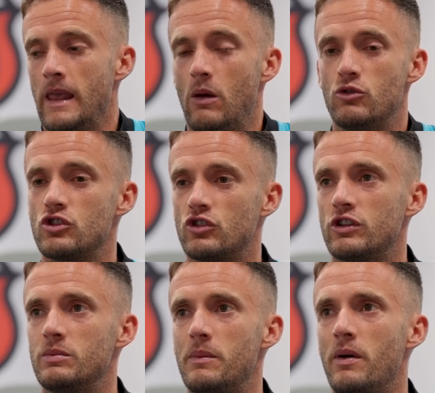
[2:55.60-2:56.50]
it was just good
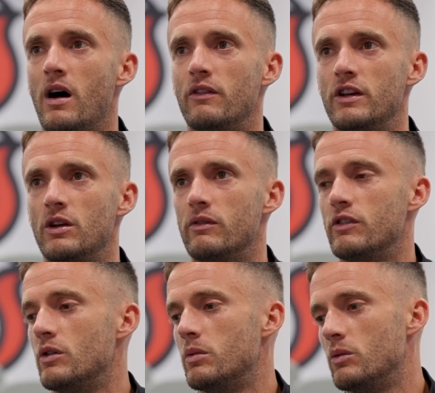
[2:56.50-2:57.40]
to be a part of it. You know,
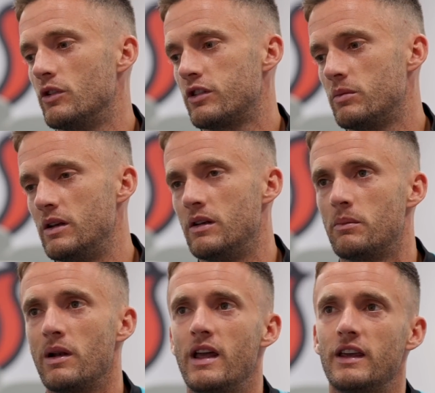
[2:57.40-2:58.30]
every footballer wants to be
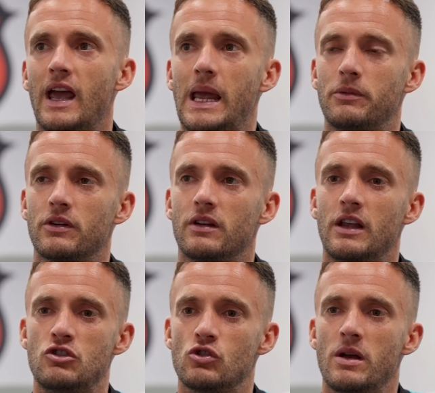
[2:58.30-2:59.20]
playing games and
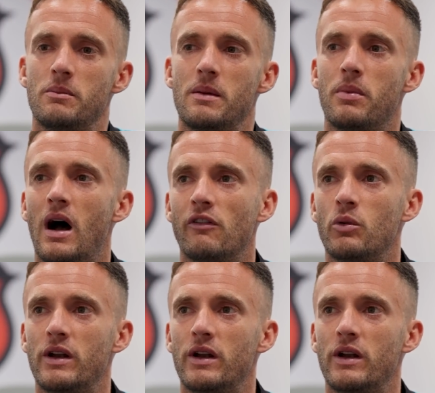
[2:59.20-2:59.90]
enjoying being part of a